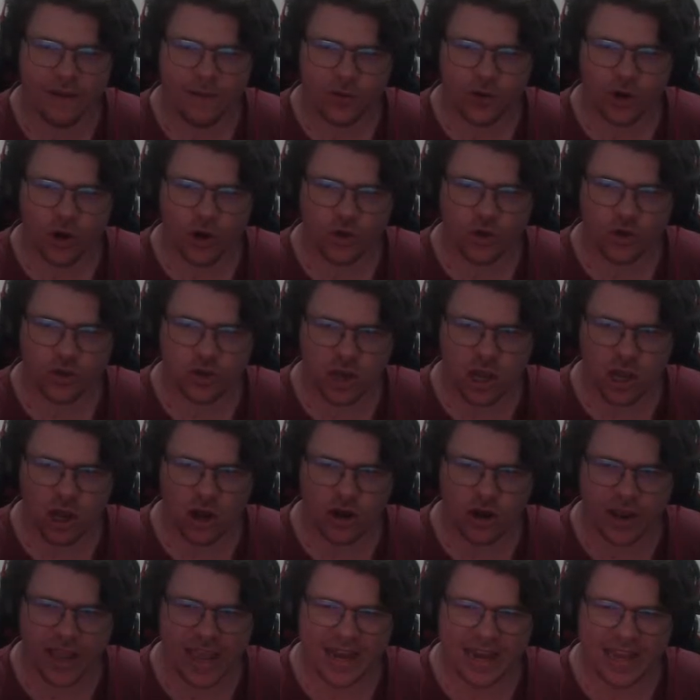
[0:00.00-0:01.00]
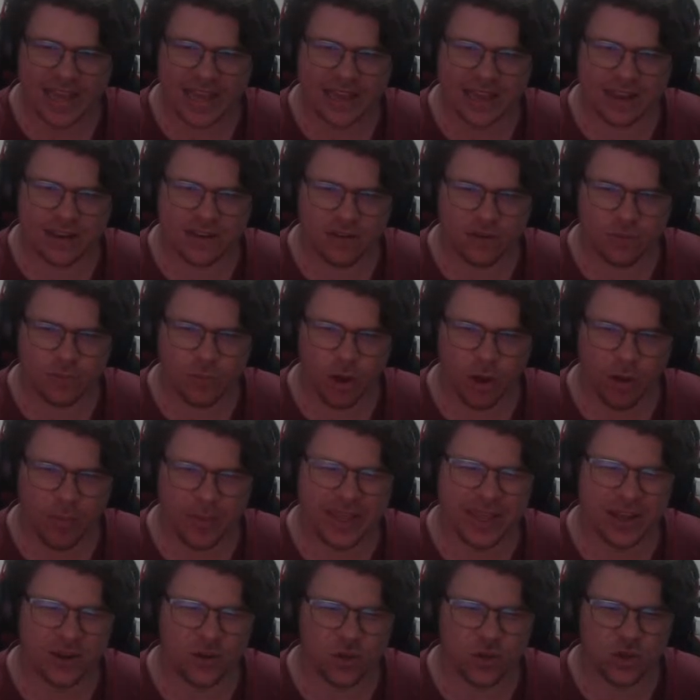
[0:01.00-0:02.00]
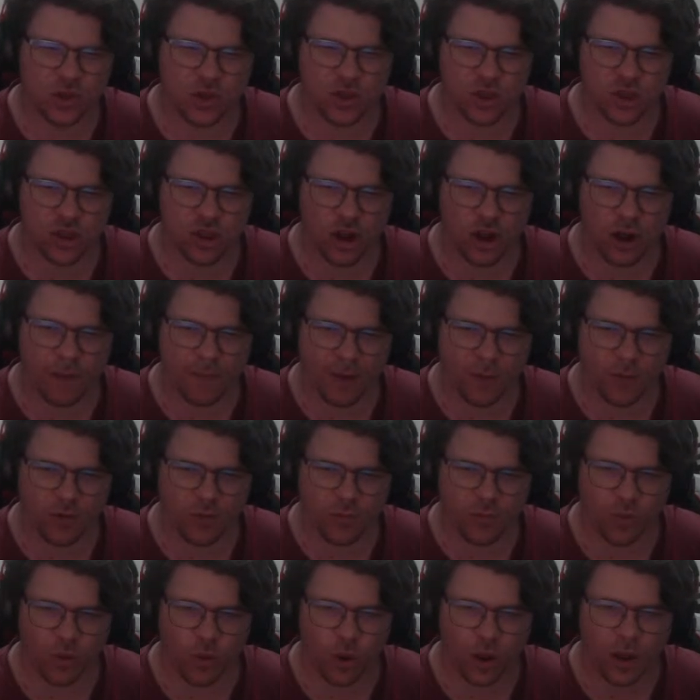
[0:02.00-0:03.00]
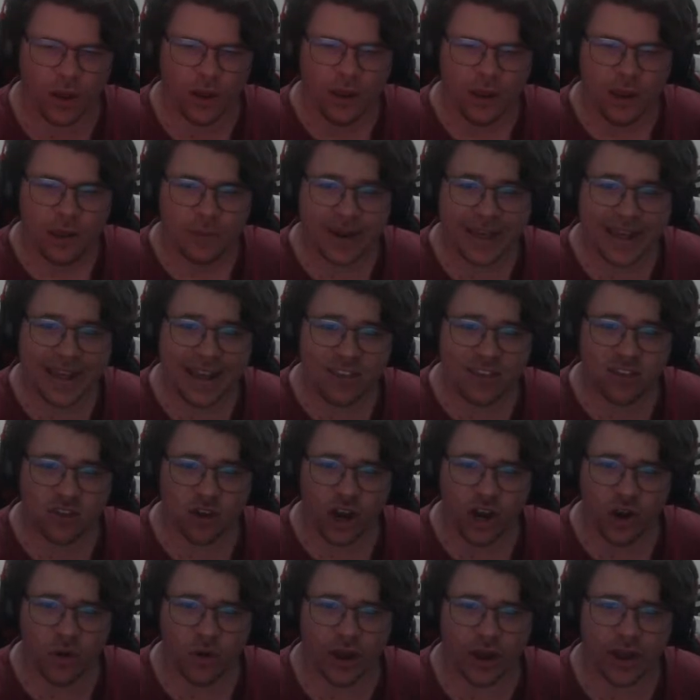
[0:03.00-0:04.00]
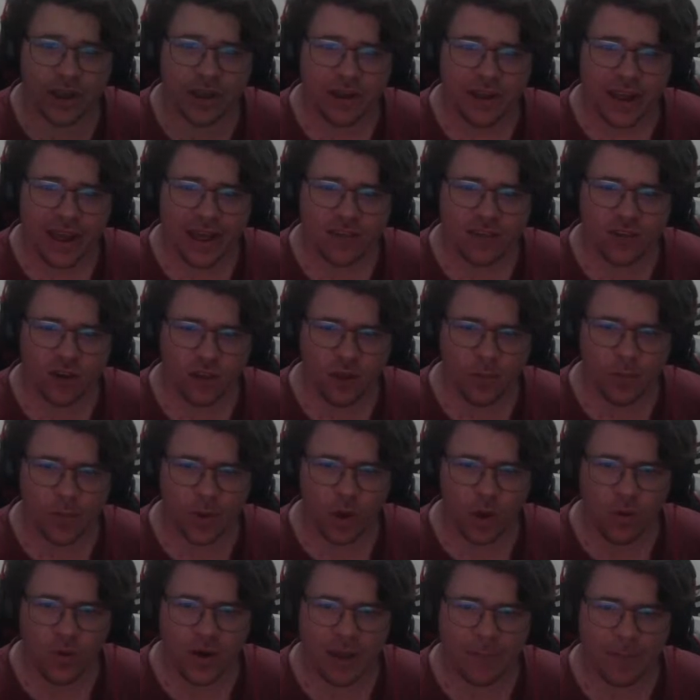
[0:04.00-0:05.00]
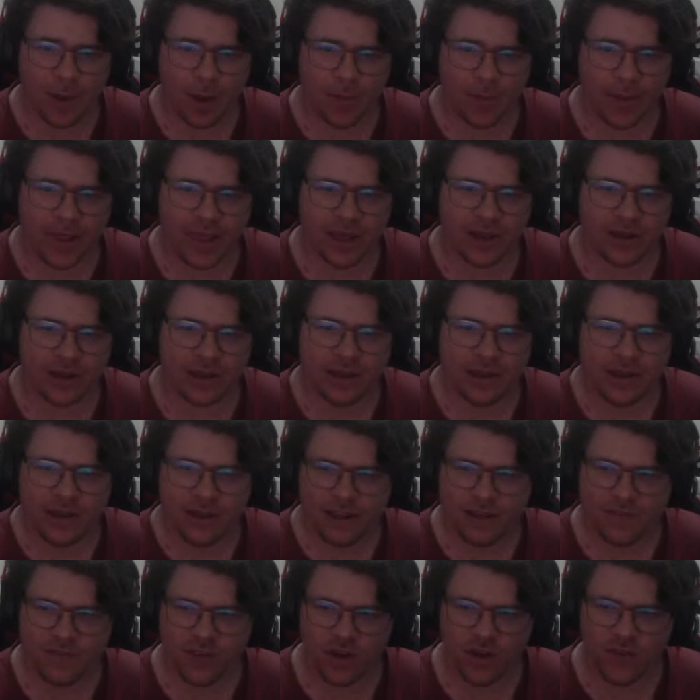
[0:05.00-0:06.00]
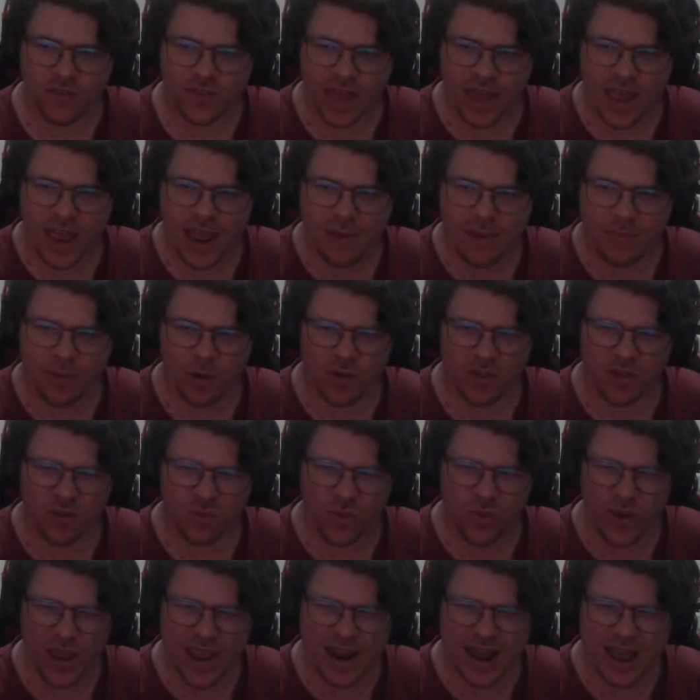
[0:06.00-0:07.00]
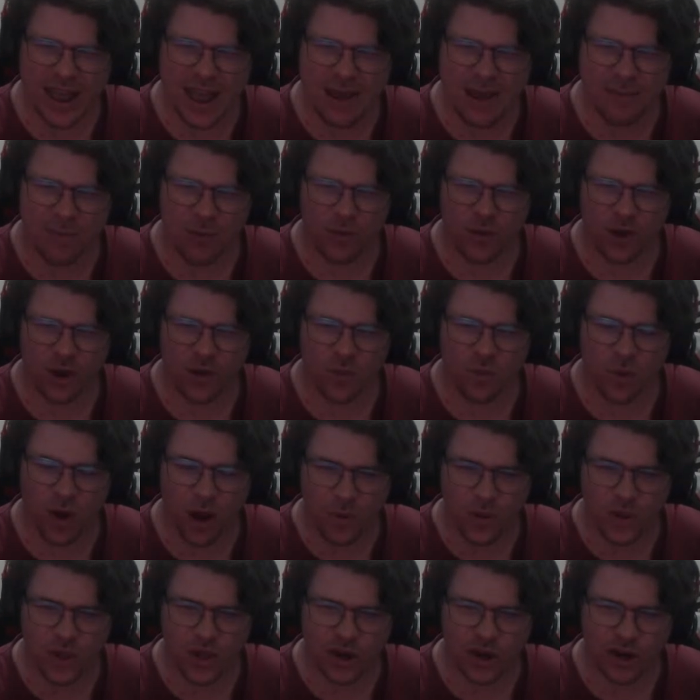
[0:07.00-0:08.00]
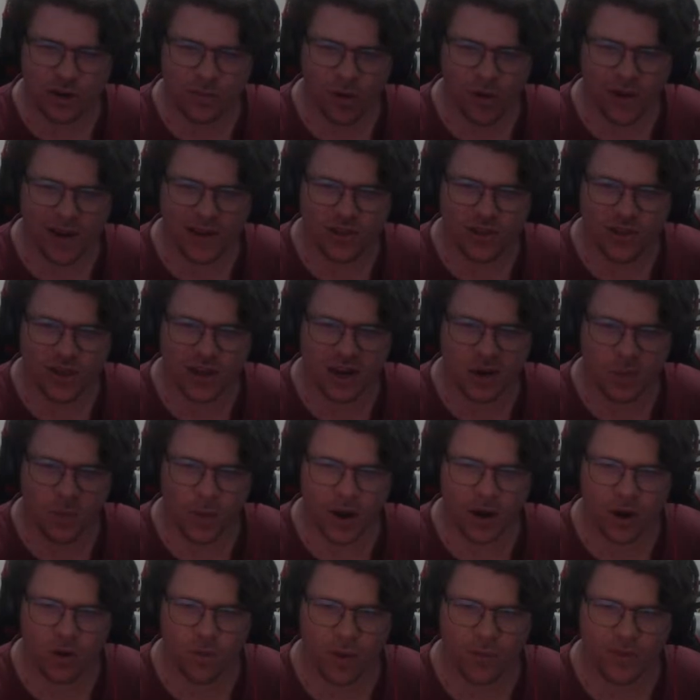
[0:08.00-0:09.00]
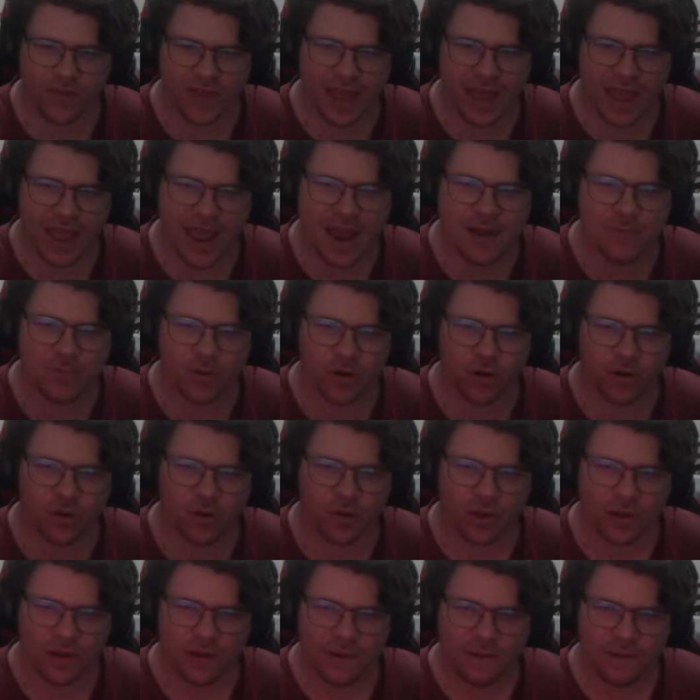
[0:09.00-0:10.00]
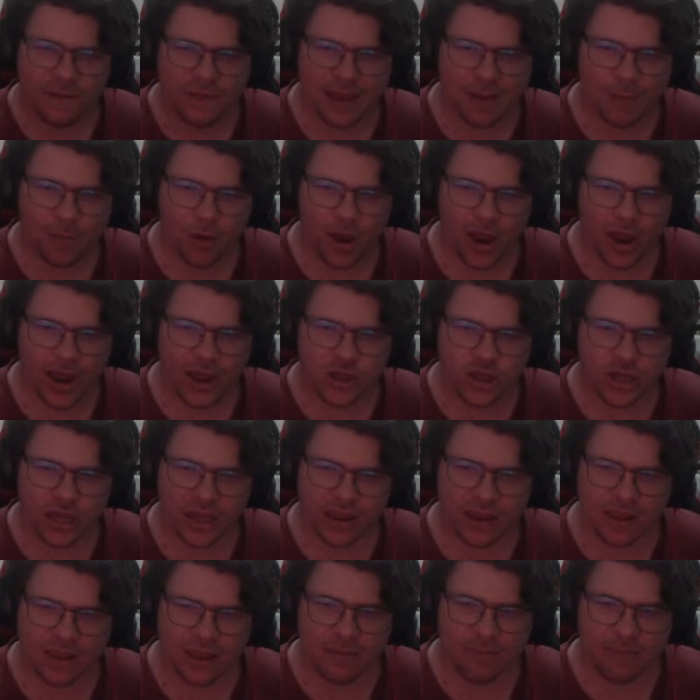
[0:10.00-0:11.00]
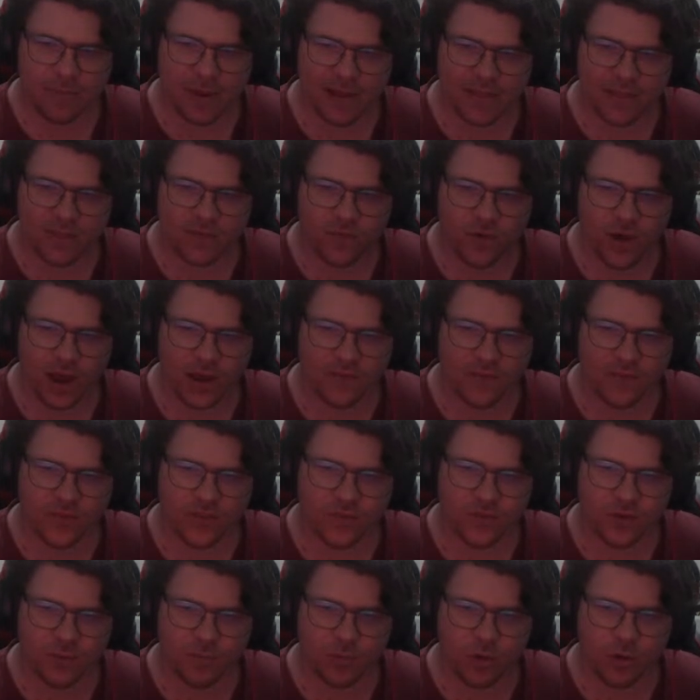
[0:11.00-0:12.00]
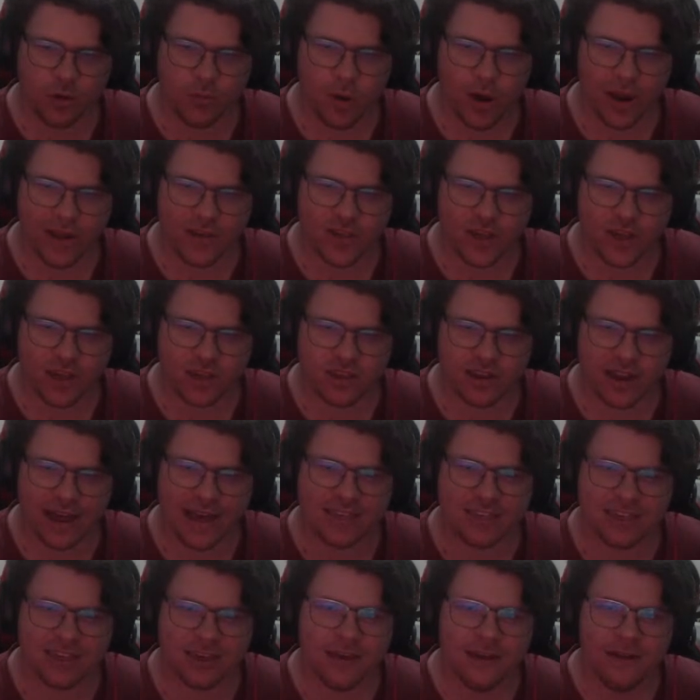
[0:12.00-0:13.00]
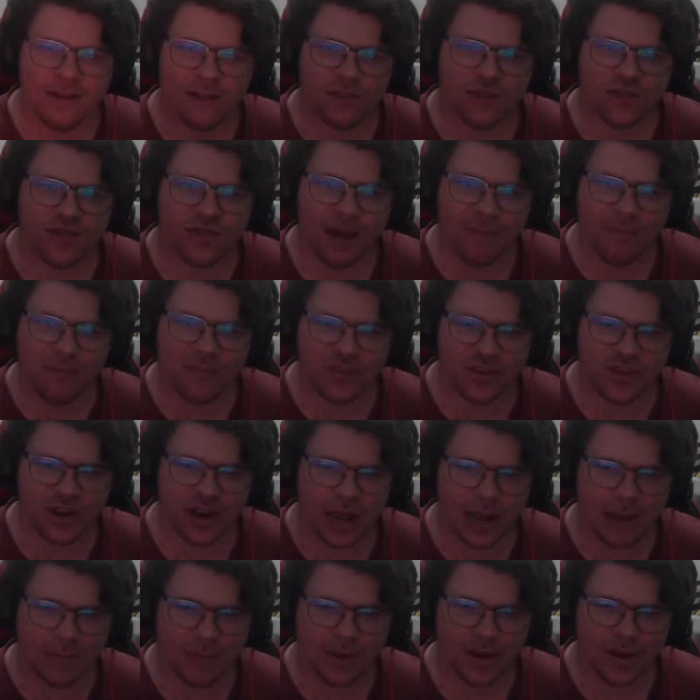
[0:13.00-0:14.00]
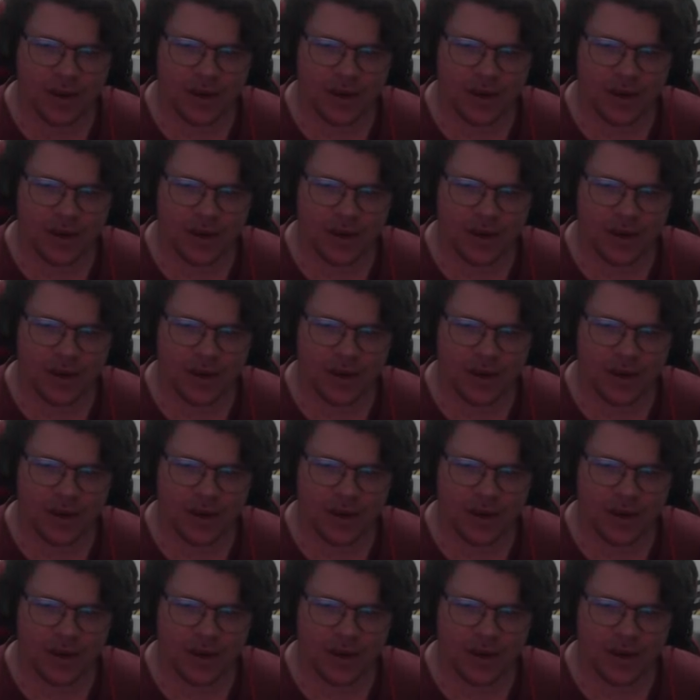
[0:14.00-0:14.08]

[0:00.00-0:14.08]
Goes long. Elliott. Bobby Hill just stopped. That was poor. But he gets onto it. He's on the ball now, Bobby Hill. Gives over the handball. It's a weird handball, though. Why would you go to my check in a one-on-one with a handball? Now Myercheck and Butts fight for the football. Myercheck still has it. Thumps it up.